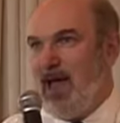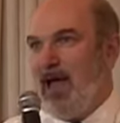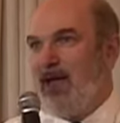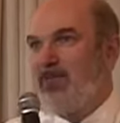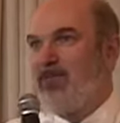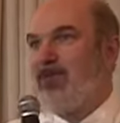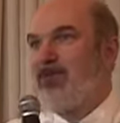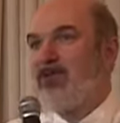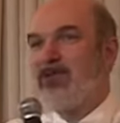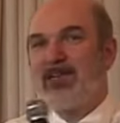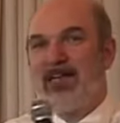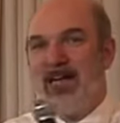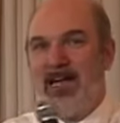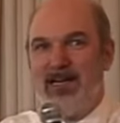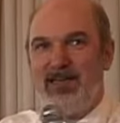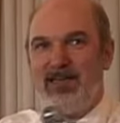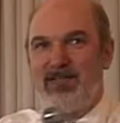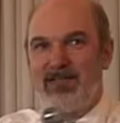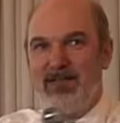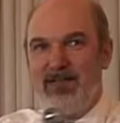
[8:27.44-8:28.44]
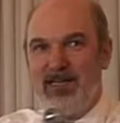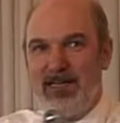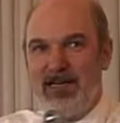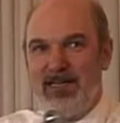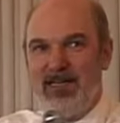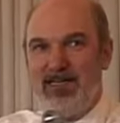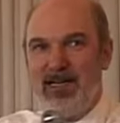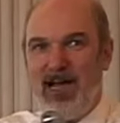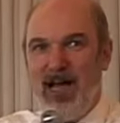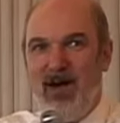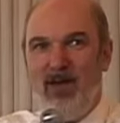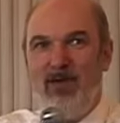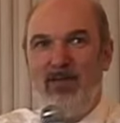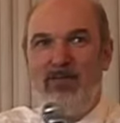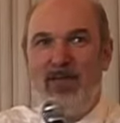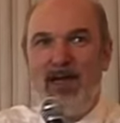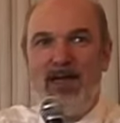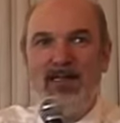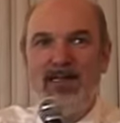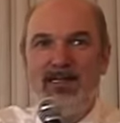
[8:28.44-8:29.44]
And we would calculate
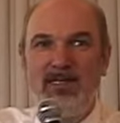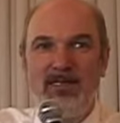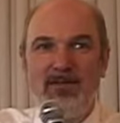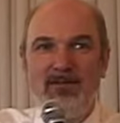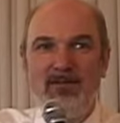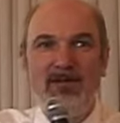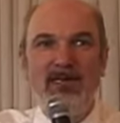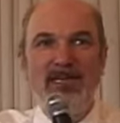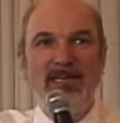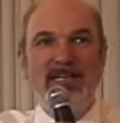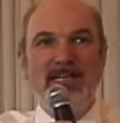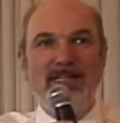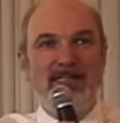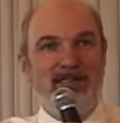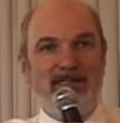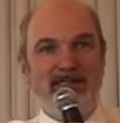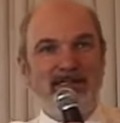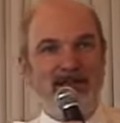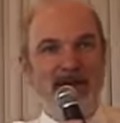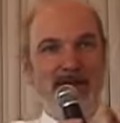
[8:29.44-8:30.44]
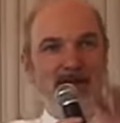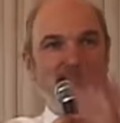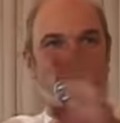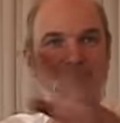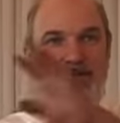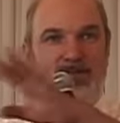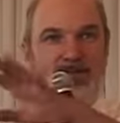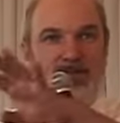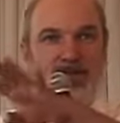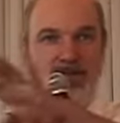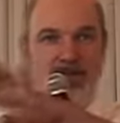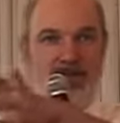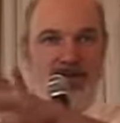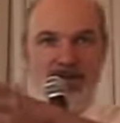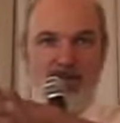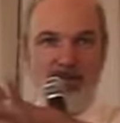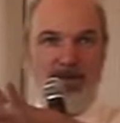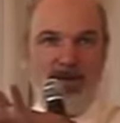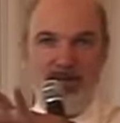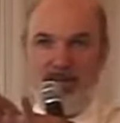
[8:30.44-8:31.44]
how many leaders, I'm not talking
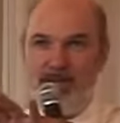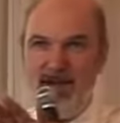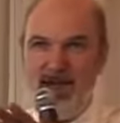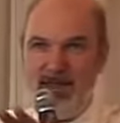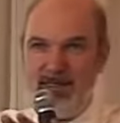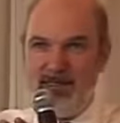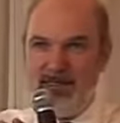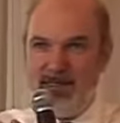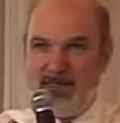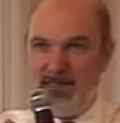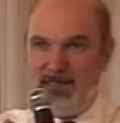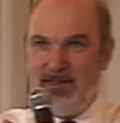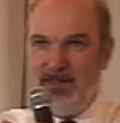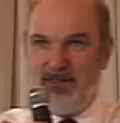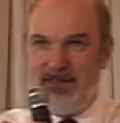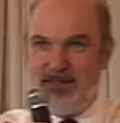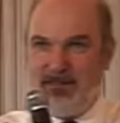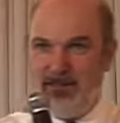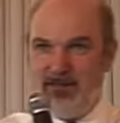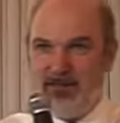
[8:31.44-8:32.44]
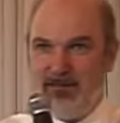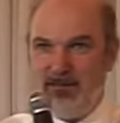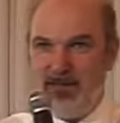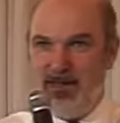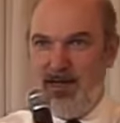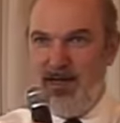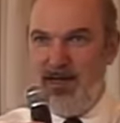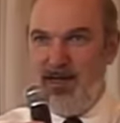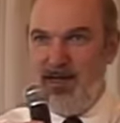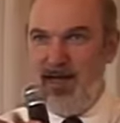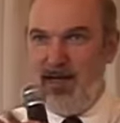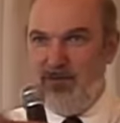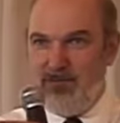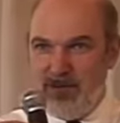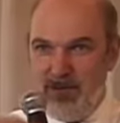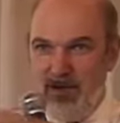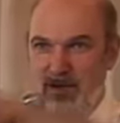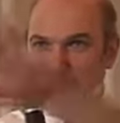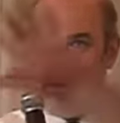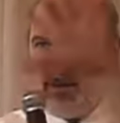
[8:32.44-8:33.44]
about pastors alone, yeah? I'm
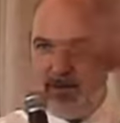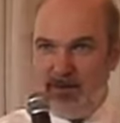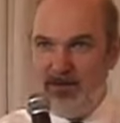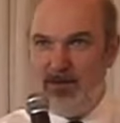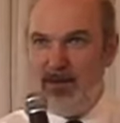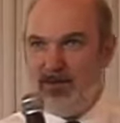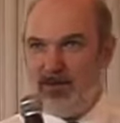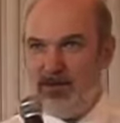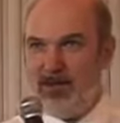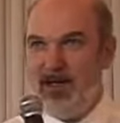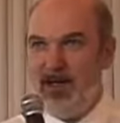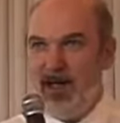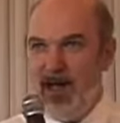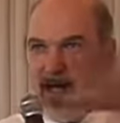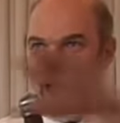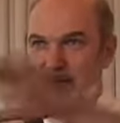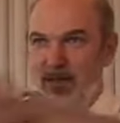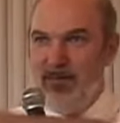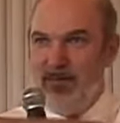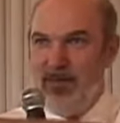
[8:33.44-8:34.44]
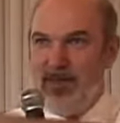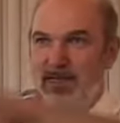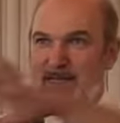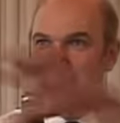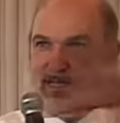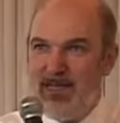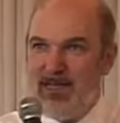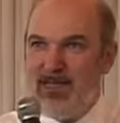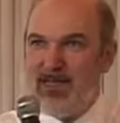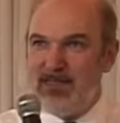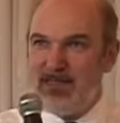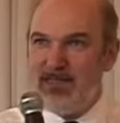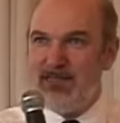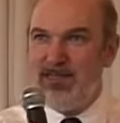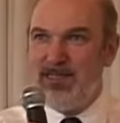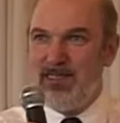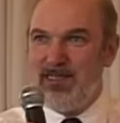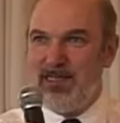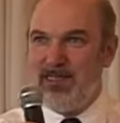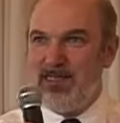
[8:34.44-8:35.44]
talking about how many leaders
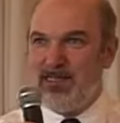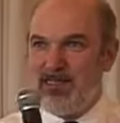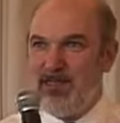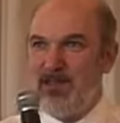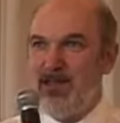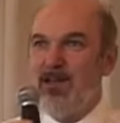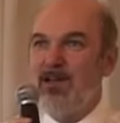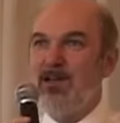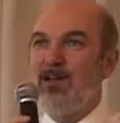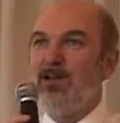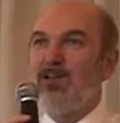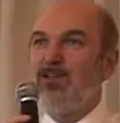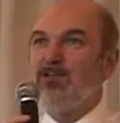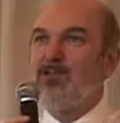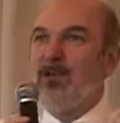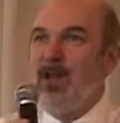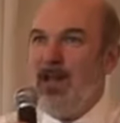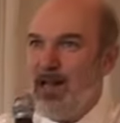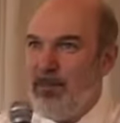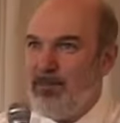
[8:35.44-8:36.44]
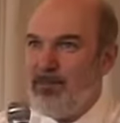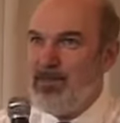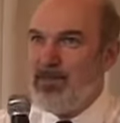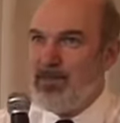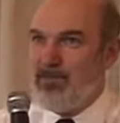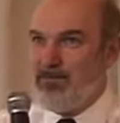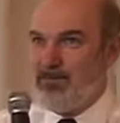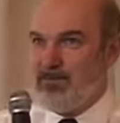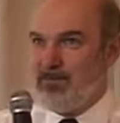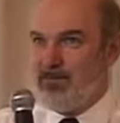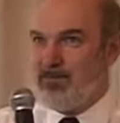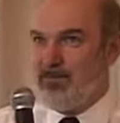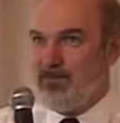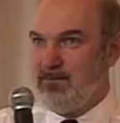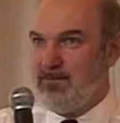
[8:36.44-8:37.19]
we need to help them.